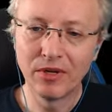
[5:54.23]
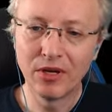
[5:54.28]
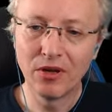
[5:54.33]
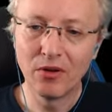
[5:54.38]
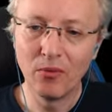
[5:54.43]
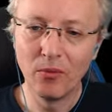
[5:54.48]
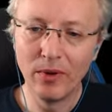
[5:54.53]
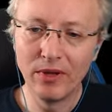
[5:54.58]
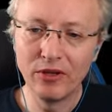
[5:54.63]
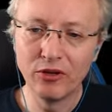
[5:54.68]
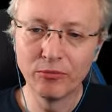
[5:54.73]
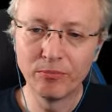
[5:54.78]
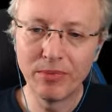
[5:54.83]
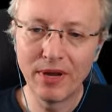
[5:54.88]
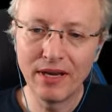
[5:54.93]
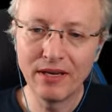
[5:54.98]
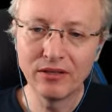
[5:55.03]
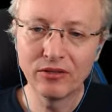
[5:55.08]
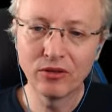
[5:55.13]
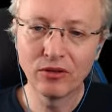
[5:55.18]
when you
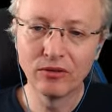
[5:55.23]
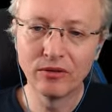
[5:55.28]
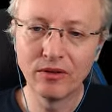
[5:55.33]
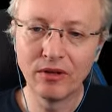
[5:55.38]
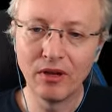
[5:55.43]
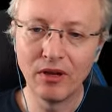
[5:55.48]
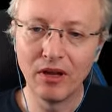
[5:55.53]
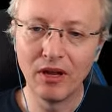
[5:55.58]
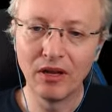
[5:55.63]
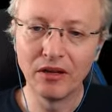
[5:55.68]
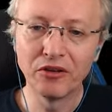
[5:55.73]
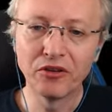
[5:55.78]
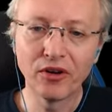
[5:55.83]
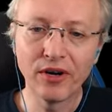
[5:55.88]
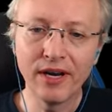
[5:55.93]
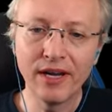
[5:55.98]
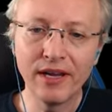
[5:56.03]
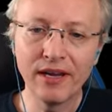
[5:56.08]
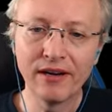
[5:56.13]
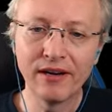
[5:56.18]
paint on a
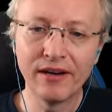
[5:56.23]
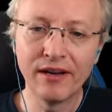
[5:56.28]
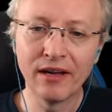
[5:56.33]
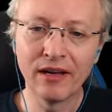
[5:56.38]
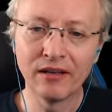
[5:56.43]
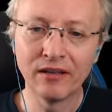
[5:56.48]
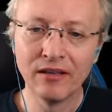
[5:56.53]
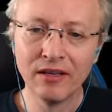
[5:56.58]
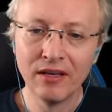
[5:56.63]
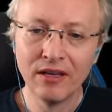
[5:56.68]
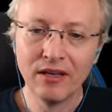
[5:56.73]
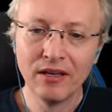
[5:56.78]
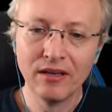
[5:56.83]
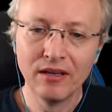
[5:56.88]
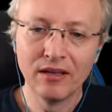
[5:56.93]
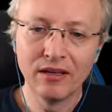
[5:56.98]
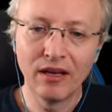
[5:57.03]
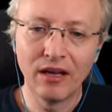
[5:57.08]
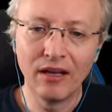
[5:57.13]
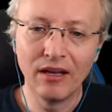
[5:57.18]
gray area,
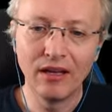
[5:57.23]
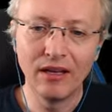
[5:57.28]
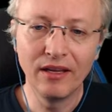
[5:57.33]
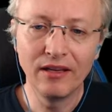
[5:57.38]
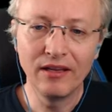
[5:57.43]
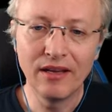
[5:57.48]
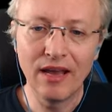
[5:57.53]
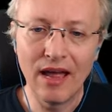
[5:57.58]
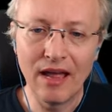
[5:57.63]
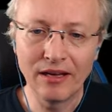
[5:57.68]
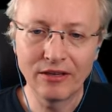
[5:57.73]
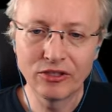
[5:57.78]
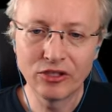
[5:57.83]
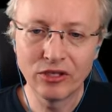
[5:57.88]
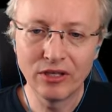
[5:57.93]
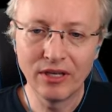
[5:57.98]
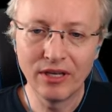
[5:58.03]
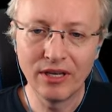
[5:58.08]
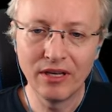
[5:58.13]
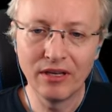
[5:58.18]
it
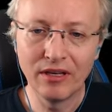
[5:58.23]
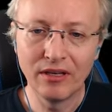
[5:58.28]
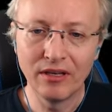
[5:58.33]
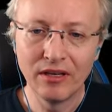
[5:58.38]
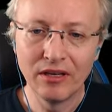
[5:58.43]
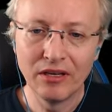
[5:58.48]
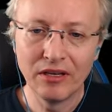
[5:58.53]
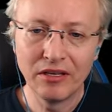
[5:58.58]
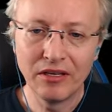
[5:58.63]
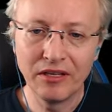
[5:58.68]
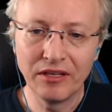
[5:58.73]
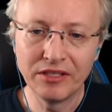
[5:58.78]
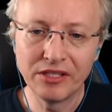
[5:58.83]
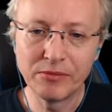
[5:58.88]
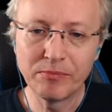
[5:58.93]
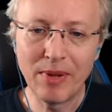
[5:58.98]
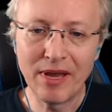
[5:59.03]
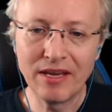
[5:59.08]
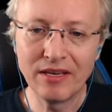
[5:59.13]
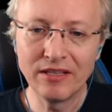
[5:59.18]
actually is
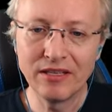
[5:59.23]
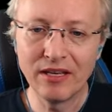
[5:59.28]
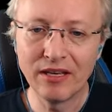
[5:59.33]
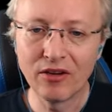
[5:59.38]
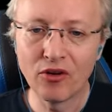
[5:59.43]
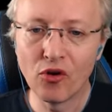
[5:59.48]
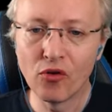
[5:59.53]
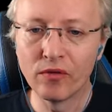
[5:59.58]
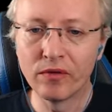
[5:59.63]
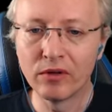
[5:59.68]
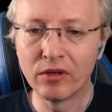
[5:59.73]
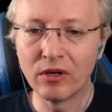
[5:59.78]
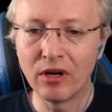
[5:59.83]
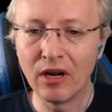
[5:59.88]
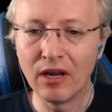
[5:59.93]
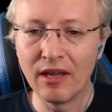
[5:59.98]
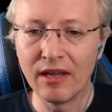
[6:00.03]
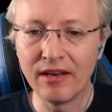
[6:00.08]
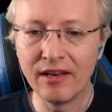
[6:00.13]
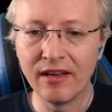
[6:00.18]
painting over
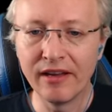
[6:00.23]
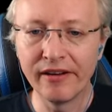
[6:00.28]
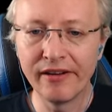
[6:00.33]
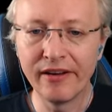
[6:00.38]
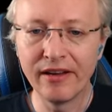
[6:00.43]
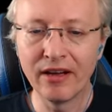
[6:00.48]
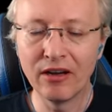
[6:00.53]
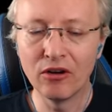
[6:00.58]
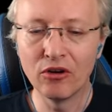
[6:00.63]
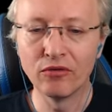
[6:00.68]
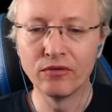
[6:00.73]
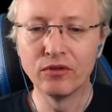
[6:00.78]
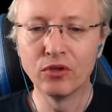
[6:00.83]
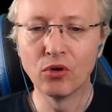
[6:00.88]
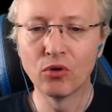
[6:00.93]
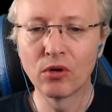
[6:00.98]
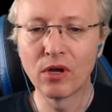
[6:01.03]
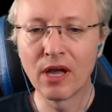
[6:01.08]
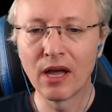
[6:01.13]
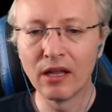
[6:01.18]
an area of
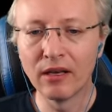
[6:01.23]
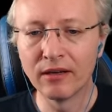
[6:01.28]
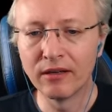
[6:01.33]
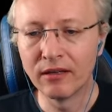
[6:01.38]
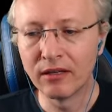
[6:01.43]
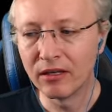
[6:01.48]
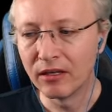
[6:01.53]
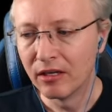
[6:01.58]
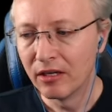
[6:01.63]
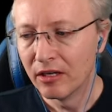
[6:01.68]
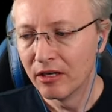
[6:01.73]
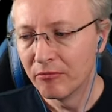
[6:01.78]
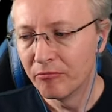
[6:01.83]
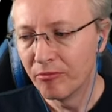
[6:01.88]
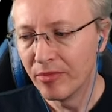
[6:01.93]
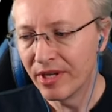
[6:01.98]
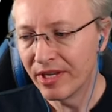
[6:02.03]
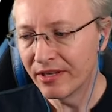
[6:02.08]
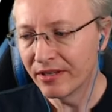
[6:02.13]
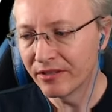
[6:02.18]
no color
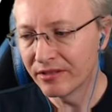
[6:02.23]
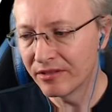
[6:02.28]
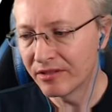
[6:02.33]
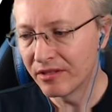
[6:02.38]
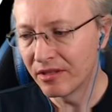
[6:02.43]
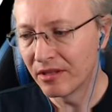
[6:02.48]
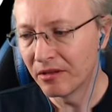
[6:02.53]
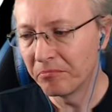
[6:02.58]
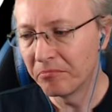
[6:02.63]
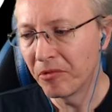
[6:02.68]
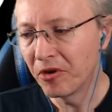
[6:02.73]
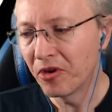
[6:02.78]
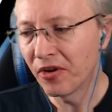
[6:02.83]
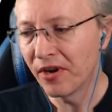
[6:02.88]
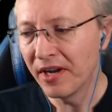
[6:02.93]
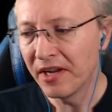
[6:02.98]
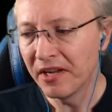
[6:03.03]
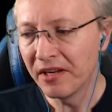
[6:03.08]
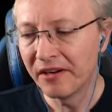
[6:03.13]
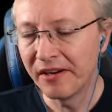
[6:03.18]
because the
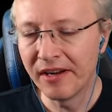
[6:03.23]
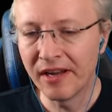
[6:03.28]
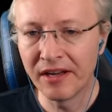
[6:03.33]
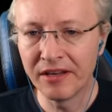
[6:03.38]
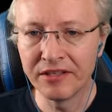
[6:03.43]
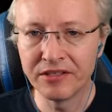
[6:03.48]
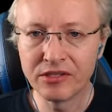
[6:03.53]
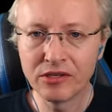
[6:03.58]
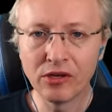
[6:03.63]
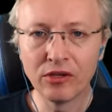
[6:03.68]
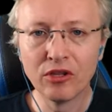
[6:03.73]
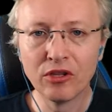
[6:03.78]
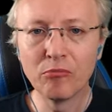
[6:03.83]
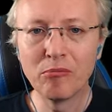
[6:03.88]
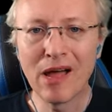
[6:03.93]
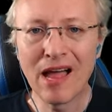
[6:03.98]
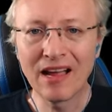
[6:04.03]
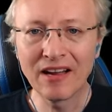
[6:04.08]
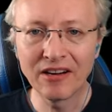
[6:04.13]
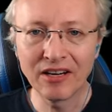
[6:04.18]
gray area is on the
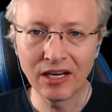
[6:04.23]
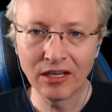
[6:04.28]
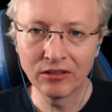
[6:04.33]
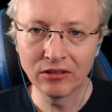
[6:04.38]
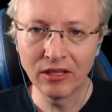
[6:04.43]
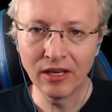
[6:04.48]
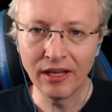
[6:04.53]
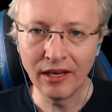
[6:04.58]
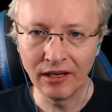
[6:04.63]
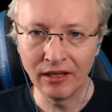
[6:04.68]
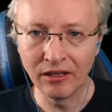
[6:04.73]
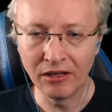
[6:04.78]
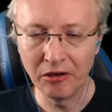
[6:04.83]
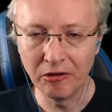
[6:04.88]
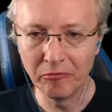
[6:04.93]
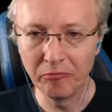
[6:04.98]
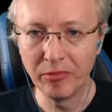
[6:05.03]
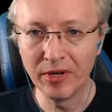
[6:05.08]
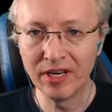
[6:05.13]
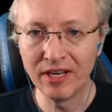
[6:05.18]
background layer
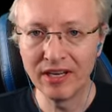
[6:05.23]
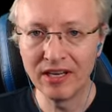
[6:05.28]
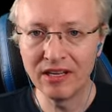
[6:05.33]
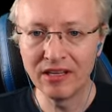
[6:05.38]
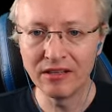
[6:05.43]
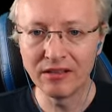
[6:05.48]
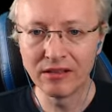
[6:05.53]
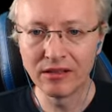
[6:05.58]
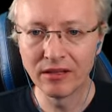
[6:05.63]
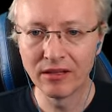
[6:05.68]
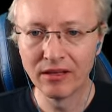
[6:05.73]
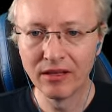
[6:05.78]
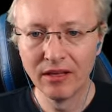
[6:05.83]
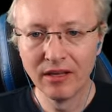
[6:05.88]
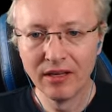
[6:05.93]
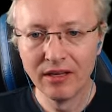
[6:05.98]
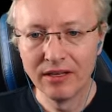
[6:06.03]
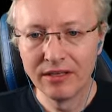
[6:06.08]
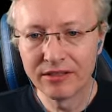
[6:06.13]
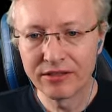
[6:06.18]
beneath.
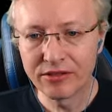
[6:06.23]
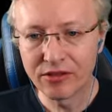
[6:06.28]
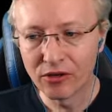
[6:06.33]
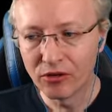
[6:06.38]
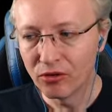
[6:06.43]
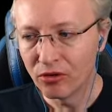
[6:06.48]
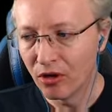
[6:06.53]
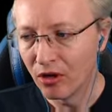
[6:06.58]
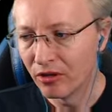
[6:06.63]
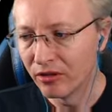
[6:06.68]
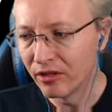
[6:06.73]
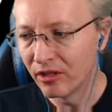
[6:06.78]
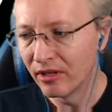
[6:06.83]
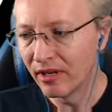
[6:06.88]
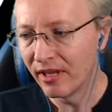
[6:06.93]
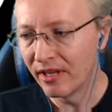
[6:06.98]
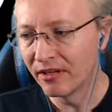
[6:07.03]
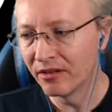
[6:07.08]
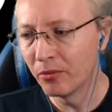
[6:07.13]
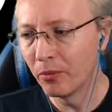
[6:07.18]
So on the
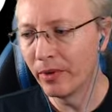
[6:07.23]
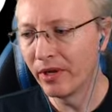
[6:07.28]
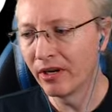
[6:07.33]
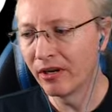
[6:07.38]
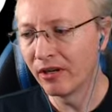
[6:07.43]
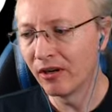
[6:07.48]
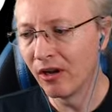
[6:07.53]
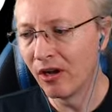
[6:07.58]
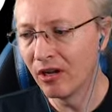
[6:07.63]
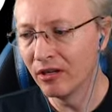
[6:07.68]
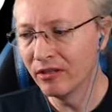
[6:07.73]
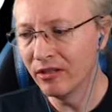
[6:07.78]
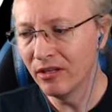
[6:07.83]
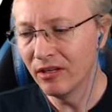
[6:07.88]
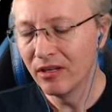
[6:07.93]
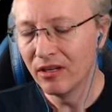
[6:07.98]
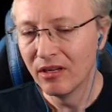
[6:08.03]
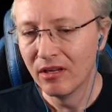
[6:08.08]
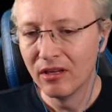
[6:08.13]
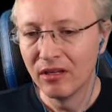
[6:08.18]
layer we are on,
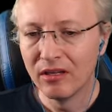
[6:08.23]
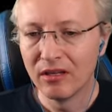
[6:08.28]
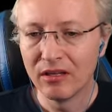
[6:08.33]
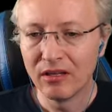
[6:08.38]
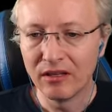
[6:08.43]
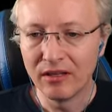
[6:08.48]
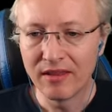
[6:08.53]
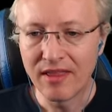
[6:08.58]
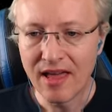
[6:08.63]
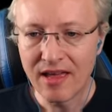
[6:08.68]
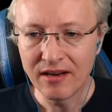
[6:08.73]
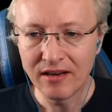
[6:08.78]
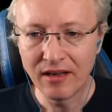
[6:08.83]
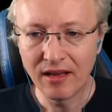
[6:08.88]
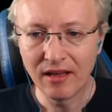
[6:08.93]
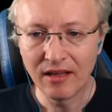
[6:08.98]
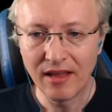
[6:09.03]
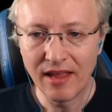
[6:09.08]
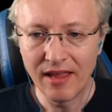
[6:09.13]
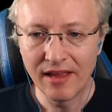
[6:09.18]
that
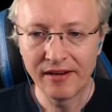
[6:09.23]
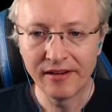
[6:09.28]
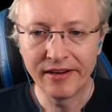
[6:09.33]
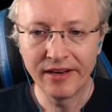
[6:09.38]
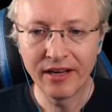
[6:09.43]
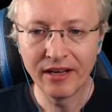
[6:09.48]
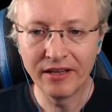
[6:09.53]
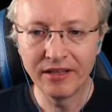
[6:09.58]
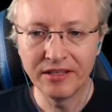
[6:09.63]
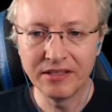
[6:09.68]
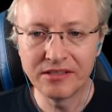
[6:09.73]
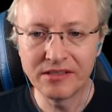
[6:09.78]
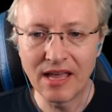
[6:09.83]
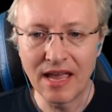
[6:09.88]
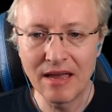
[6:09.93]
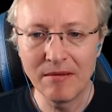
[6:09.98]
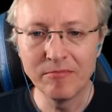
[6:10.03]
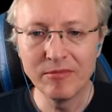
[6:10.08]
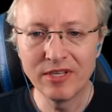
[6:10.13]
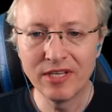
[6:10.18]
area is
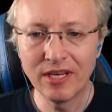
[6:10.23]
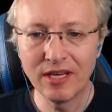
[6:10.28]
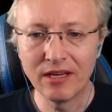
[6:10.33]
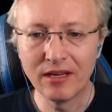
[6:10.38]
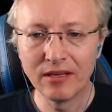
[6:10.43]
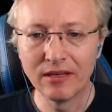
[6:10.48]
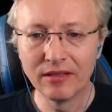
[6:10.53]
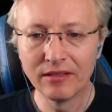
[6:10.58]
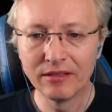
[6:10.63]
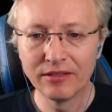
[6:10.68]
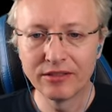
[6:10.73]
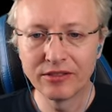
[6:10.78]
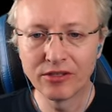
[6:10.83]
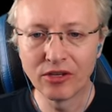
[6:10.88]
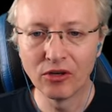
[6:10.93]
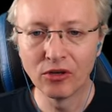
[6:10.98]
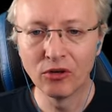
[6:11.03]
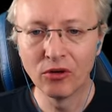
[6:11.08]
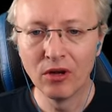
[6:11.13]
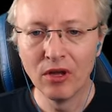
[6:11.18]
empty.
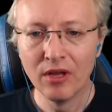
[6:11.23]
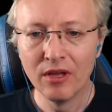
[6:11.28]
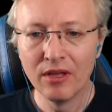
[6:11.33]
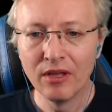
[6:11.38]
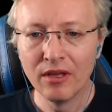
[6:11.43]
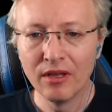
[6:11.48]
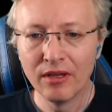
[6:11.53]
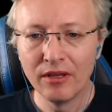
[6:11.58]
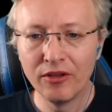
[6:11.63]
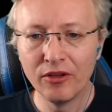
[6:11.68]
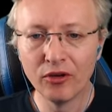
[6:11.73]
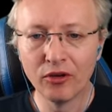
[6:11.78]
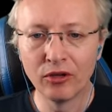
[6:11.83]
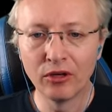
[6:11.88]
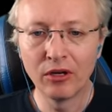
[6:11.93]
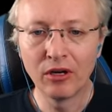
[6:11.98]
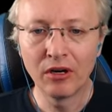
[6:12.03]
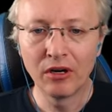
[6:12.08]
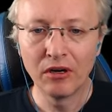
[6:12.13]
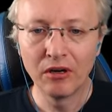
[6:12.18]
So
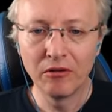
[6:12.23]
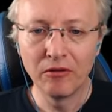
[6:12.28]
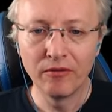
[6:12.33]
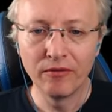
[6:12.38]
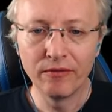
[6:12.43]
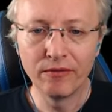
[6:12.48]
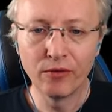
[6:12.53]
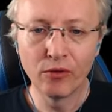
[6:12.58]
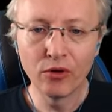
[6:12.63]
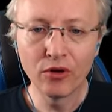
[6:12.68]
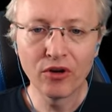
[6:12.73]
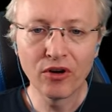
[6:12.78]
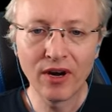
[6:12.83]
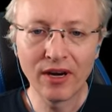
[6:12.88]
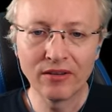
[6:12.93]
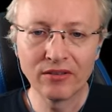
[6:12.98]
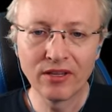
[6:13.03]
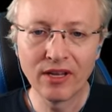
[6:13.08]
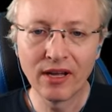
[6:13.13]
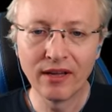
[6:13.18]
your
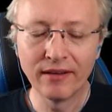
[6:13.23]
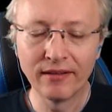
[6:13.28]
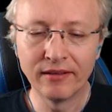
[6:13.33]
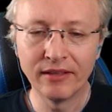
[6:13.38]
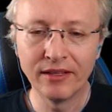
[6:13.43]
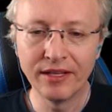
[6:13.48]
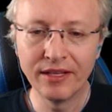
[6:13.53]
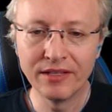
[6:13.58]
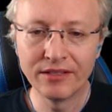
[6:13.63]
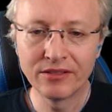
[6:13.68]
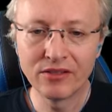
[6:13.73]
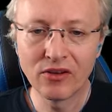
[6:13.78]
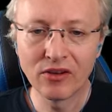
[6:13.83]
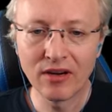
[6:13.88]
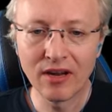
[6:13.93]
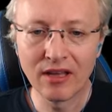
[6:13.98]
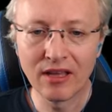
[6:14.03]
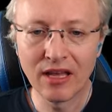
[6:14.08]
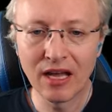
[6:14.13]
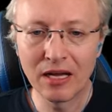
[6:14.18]
foreground color is
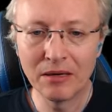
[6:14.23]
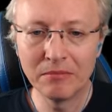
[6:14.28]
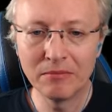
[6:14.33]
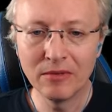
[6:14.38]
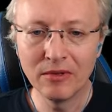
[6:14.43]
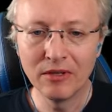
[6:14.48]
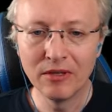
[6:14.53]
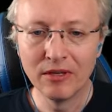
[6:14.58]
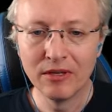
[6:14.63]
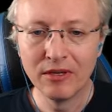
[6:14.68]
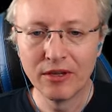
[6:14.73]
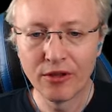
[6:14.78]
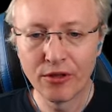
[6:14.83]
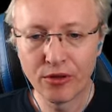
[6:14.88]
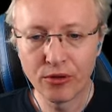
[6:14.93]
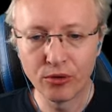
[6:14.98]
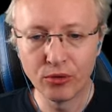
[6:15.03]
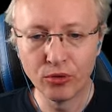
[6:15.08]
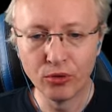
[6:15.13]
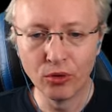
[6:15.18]
gonna come
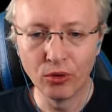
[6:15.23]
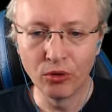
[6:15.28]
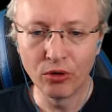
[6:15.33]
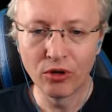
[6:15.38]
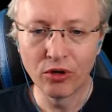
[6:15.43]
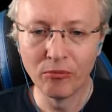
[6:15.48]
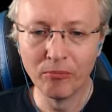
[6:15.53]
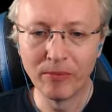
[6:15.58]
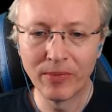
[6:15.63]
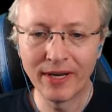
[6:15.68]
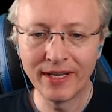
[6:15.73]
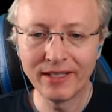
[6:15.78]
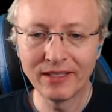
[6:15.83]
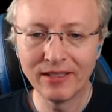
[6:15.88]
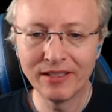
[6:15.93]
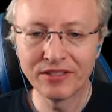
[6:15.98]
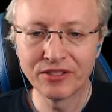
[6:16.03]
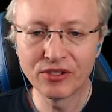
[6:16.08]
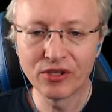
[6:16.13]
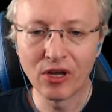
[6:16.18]
through
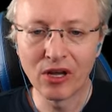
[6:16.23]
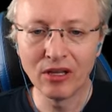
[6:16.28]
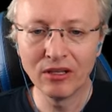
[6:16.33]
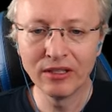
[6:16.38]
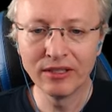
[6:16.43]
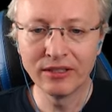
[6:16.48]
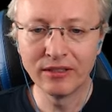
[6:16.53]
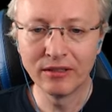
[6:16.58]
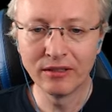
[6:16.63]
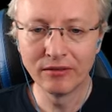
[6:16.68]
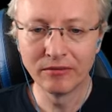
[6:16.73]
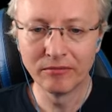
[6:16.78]
completely solid.